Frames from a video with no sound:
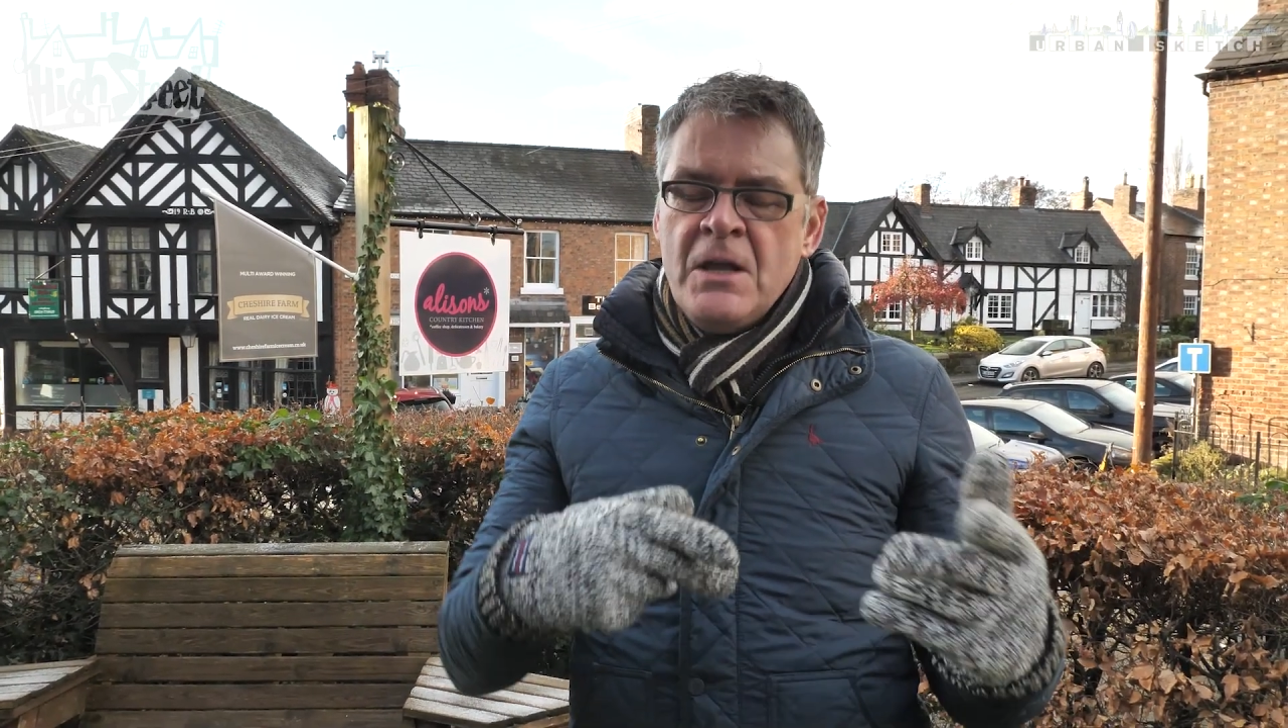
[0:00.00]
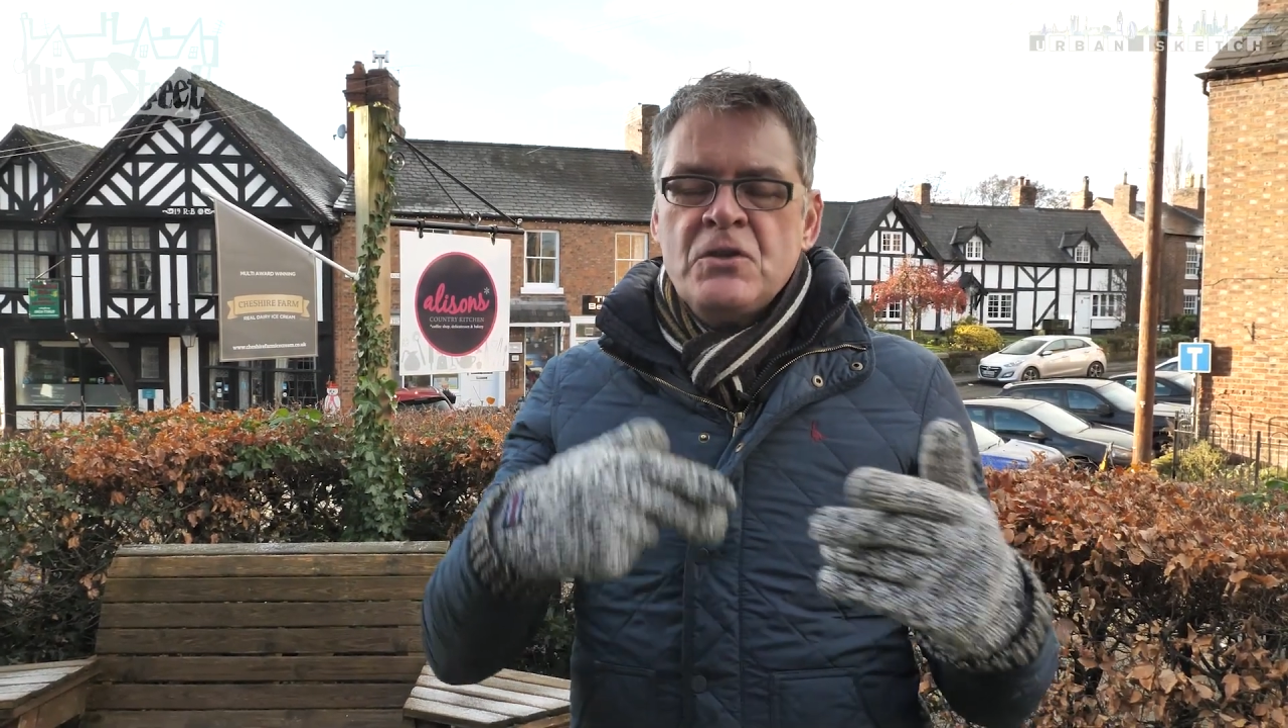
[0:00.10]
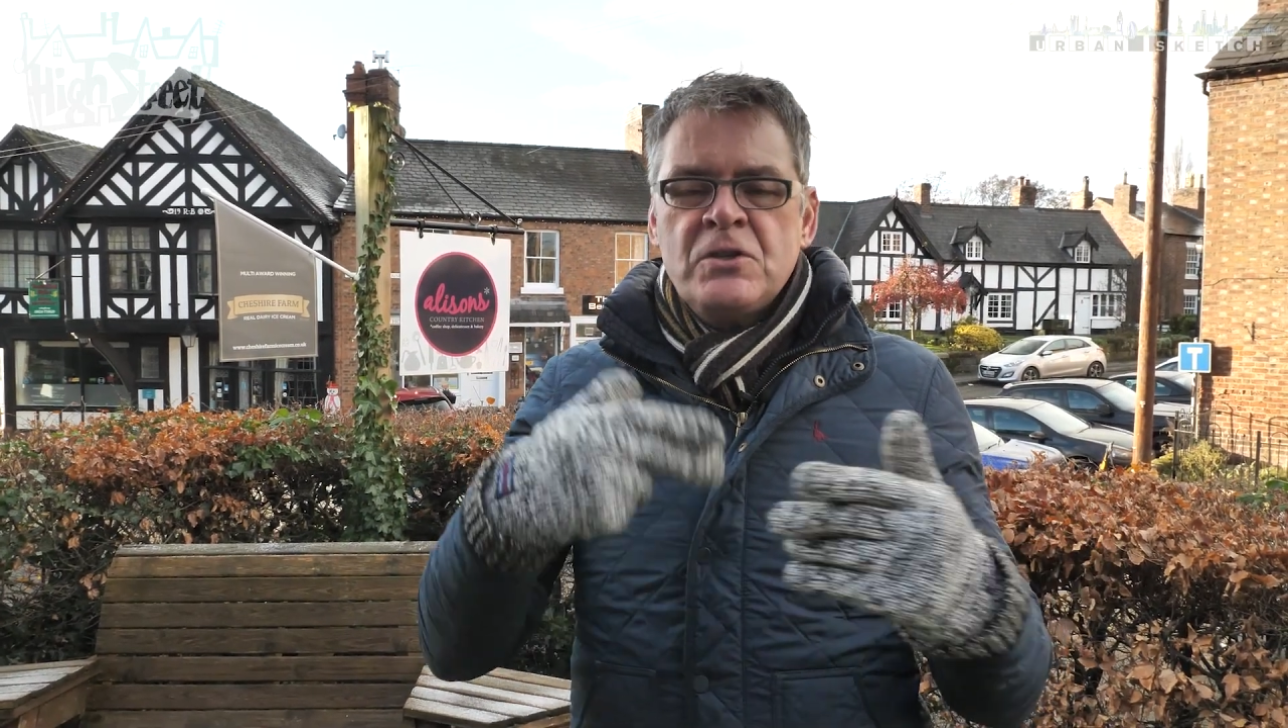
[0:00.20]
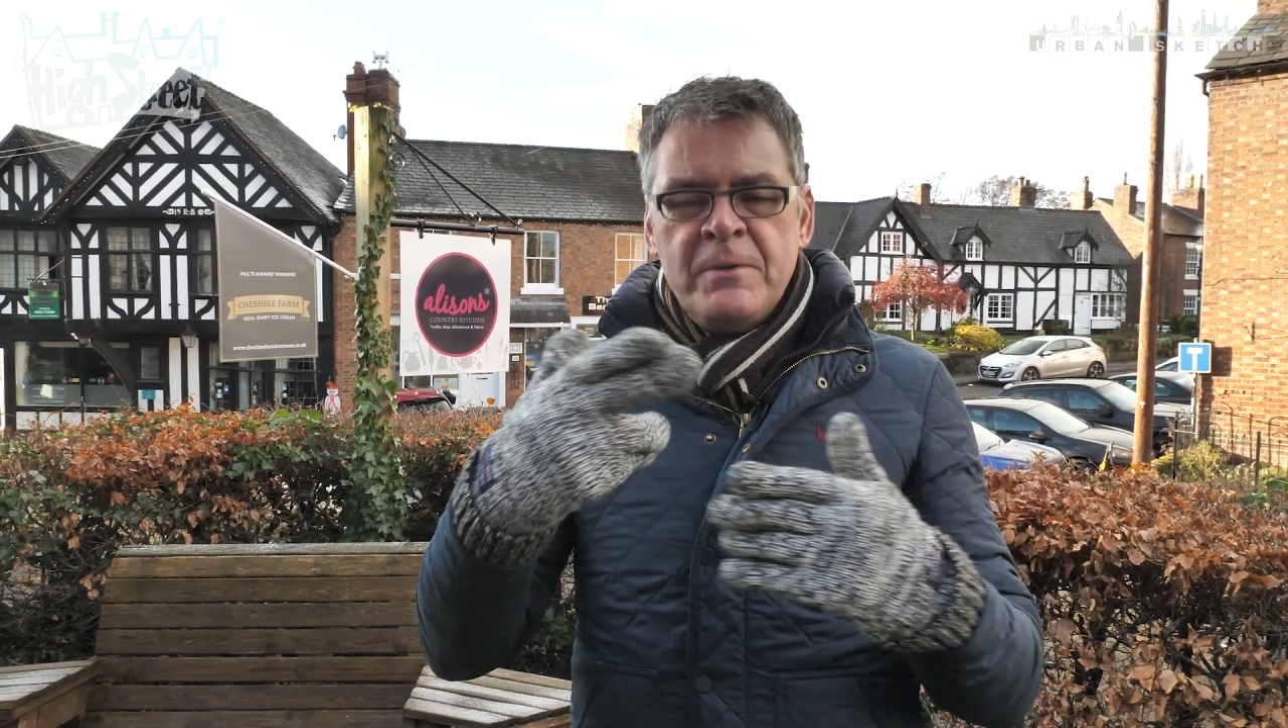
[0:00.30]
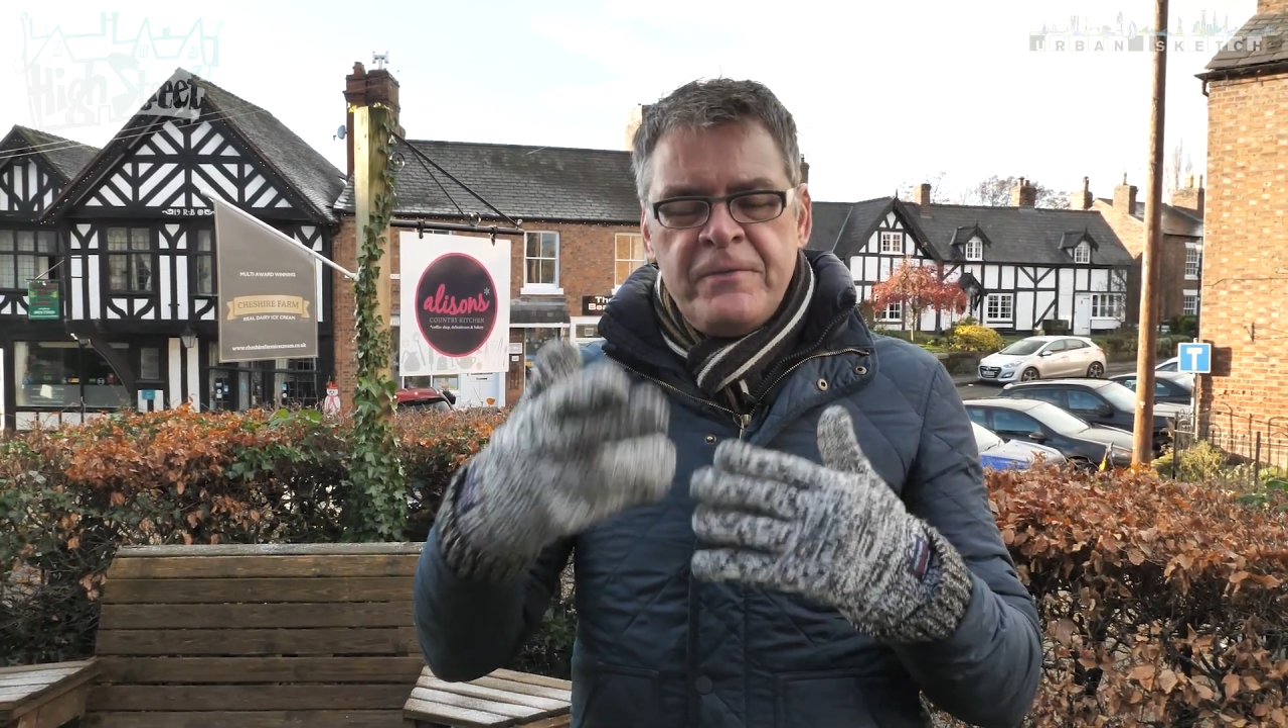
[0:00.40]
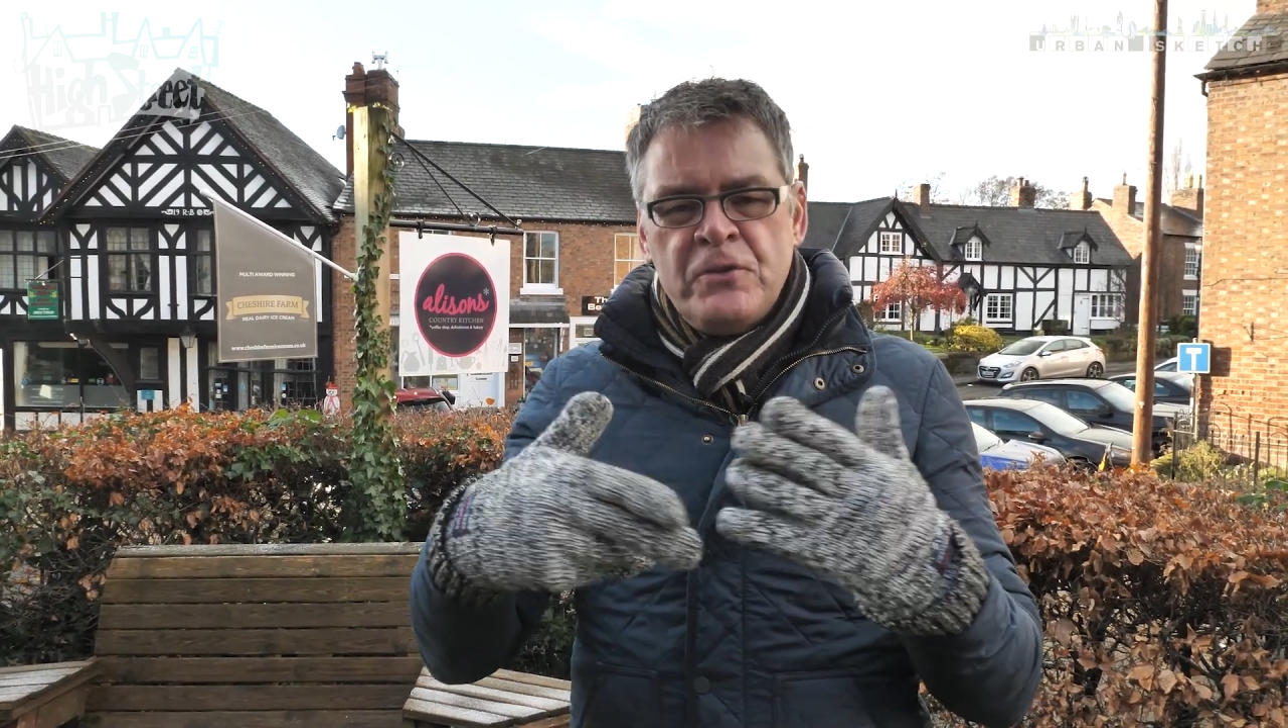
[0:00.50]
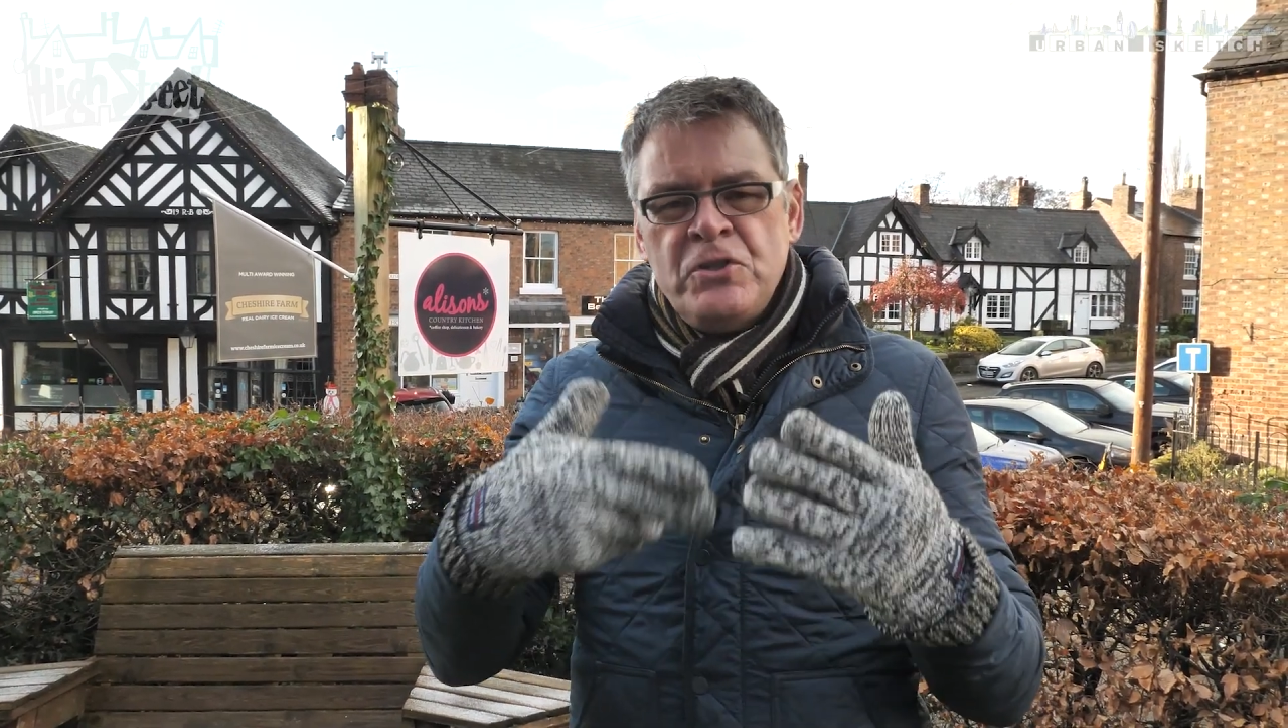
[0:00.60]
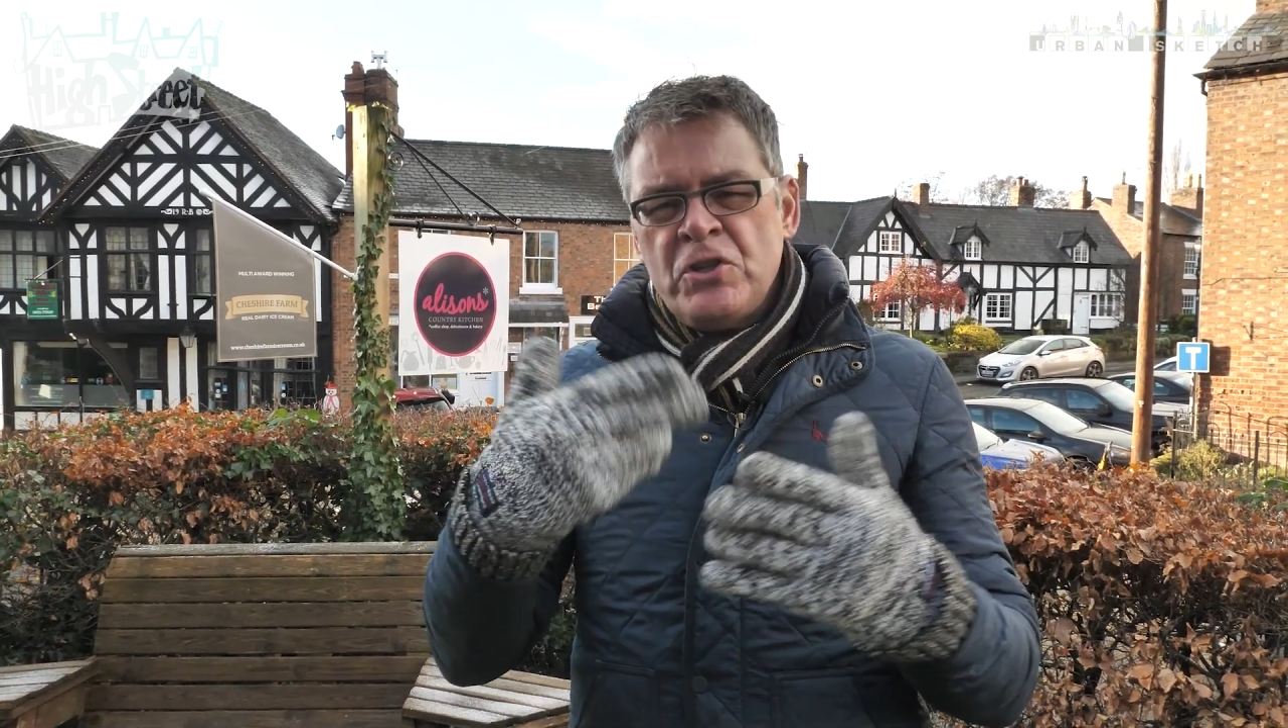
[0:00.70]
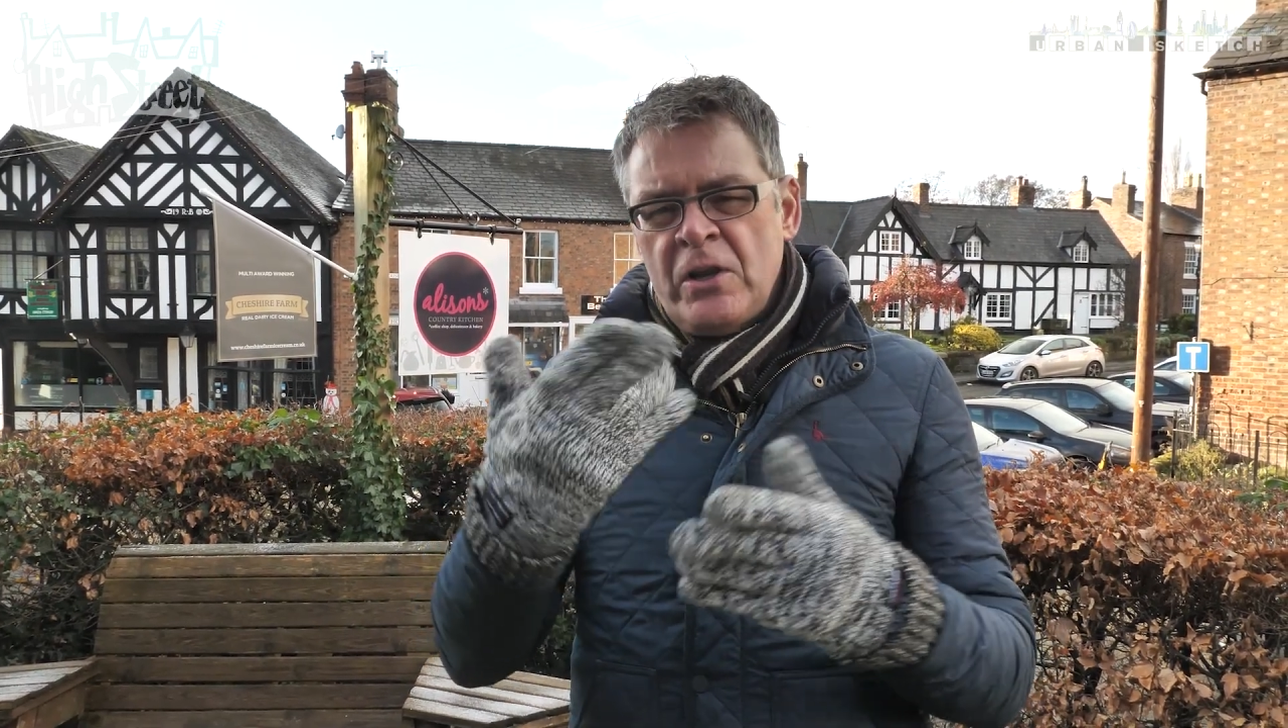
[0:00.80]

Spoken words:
Some of the footage